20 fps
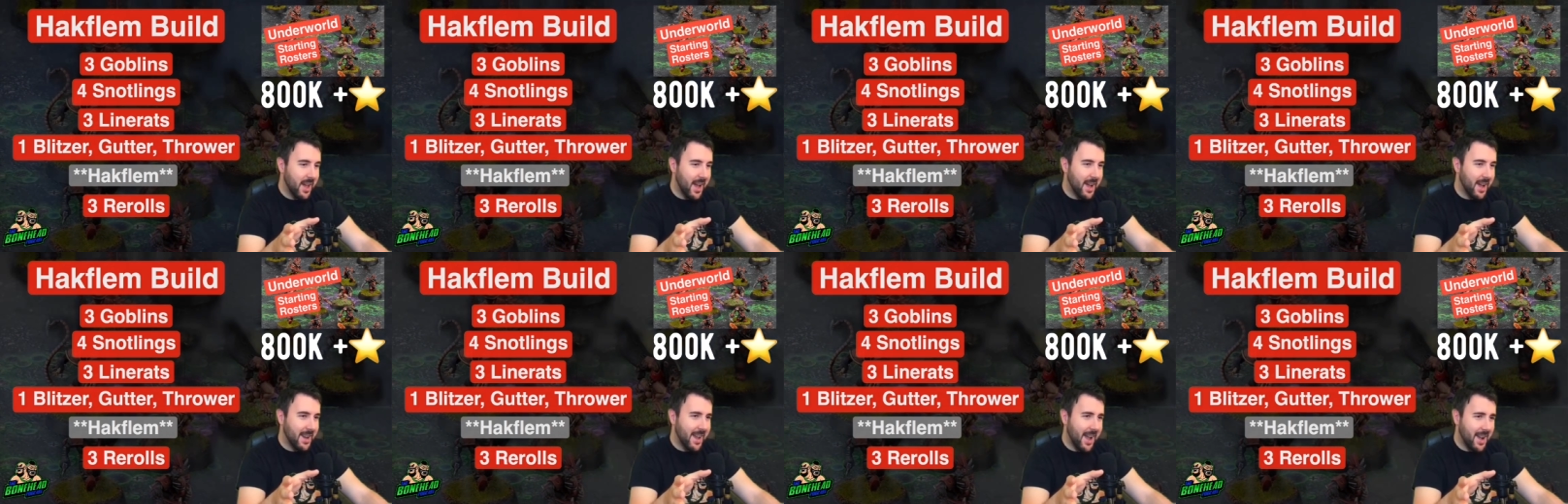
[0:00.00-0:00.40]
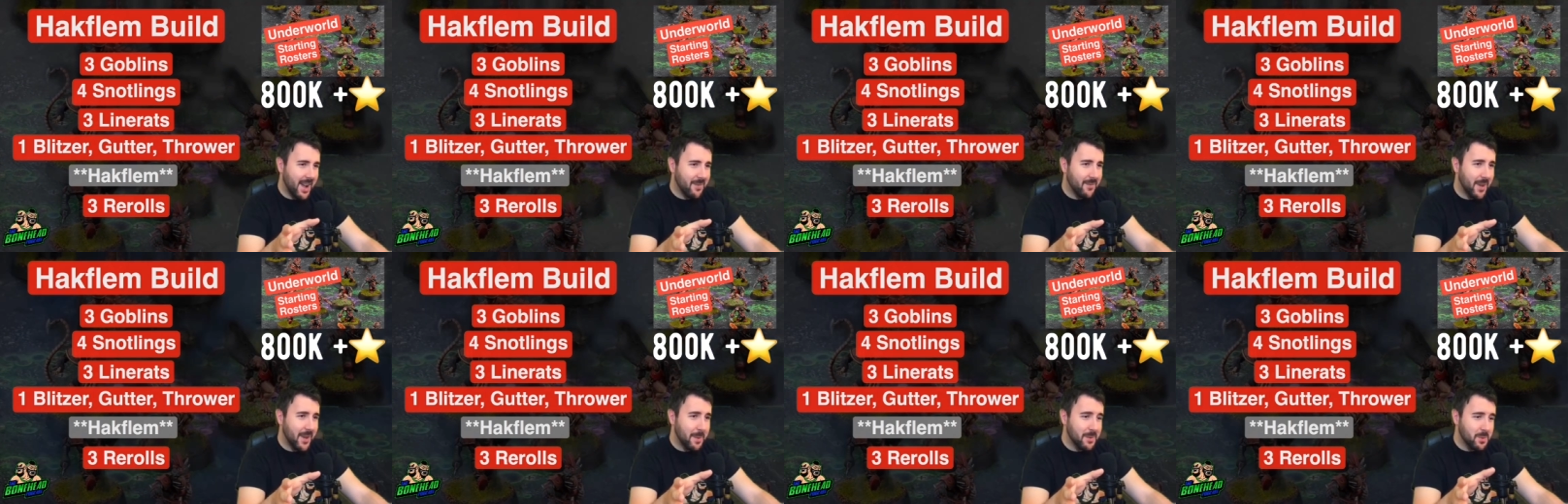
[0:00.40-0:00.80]
and
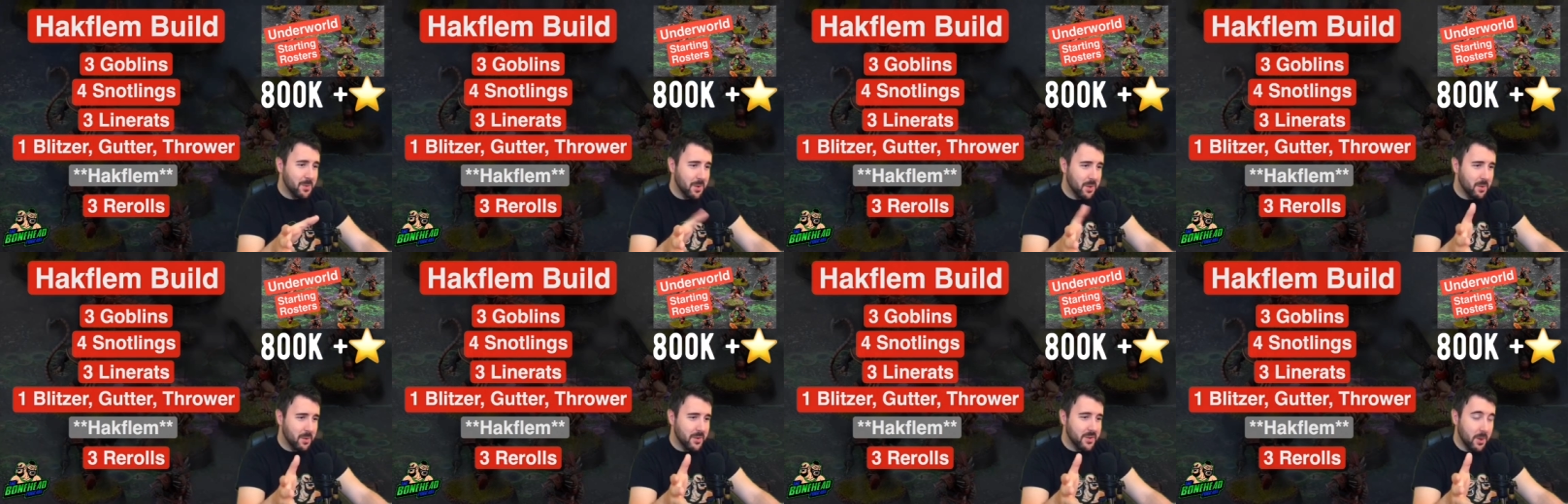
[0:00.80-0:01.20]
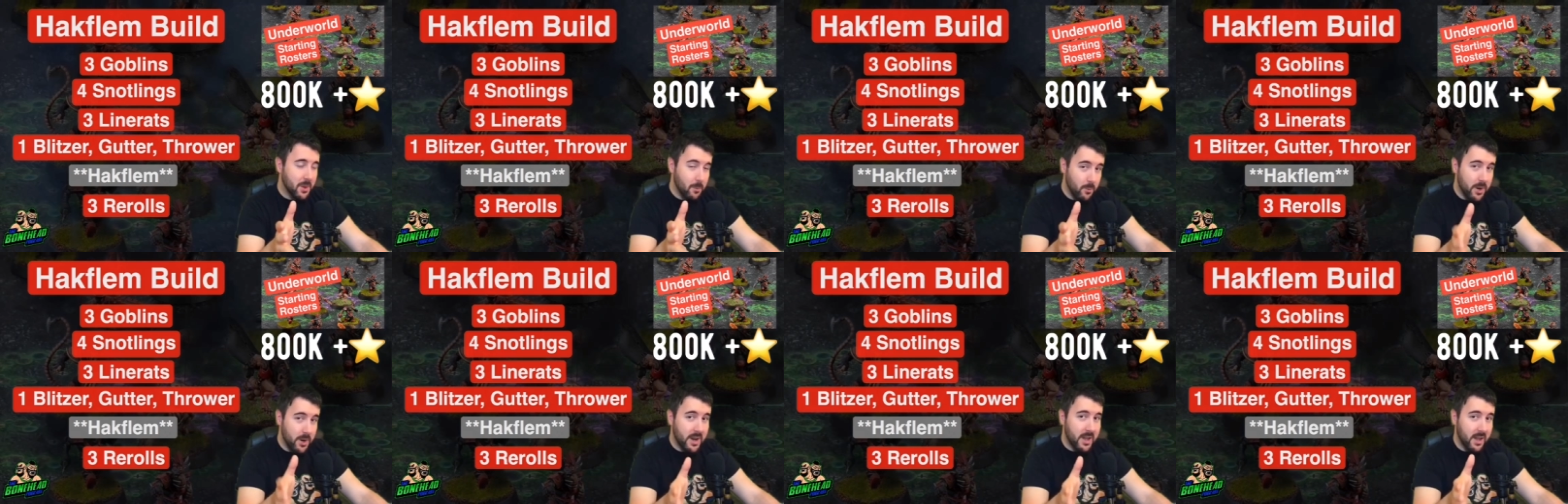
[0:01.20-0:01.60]
Hakflem is one of the ones
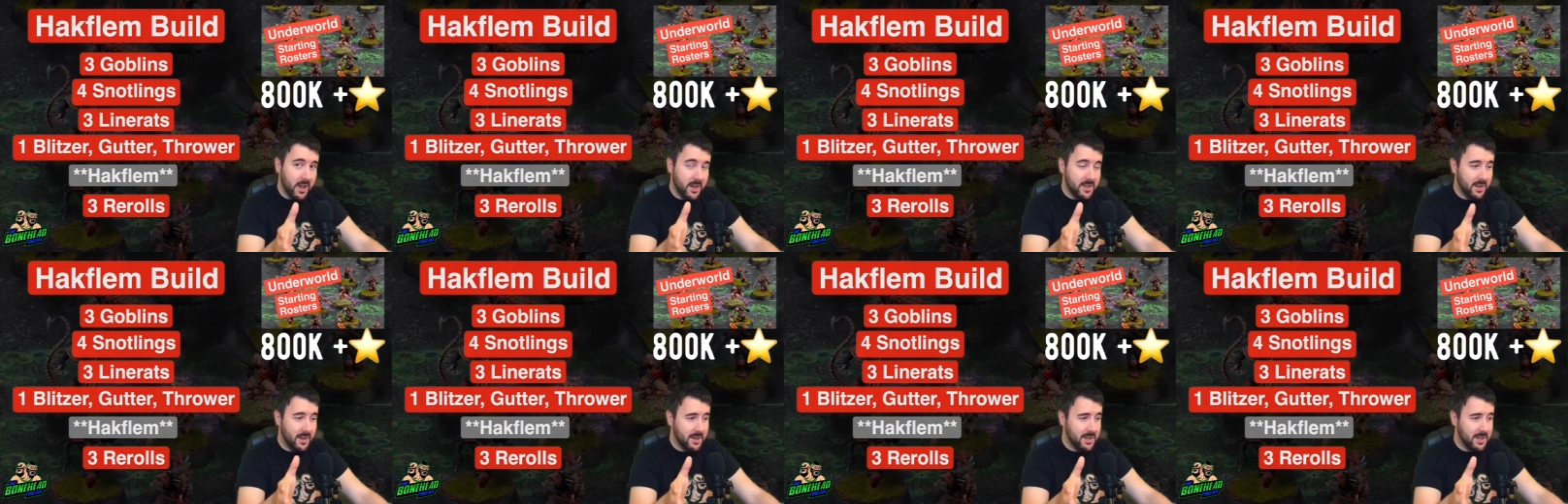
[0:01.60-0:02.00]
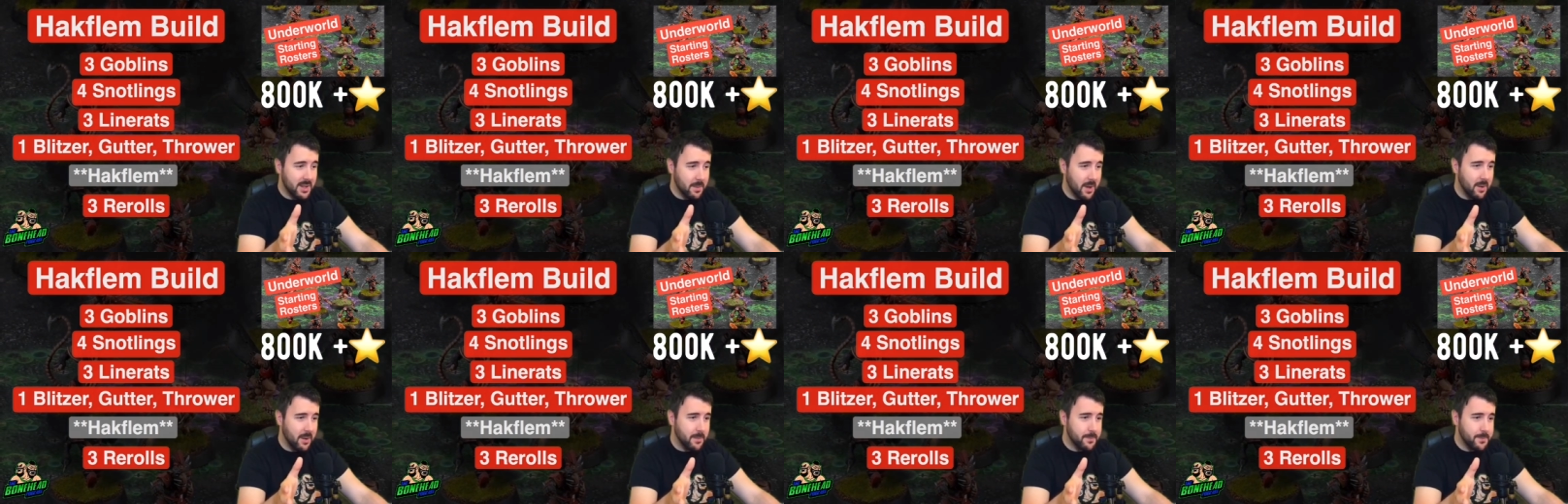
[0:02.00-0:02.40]
I'm really
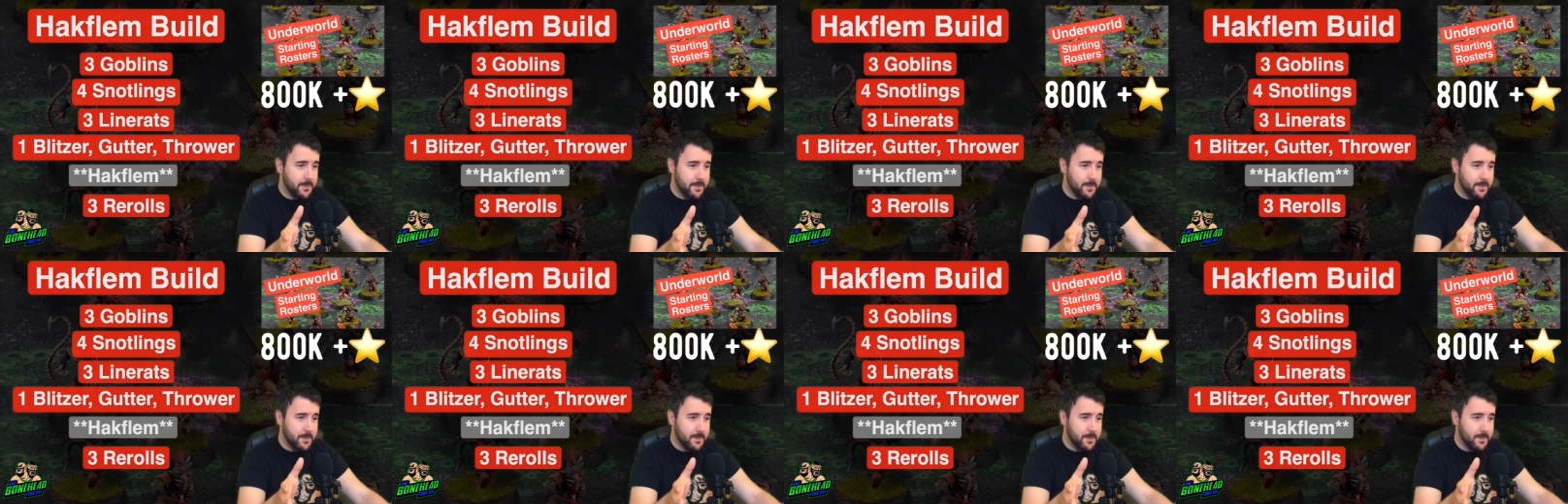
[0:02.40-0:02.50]
excited about.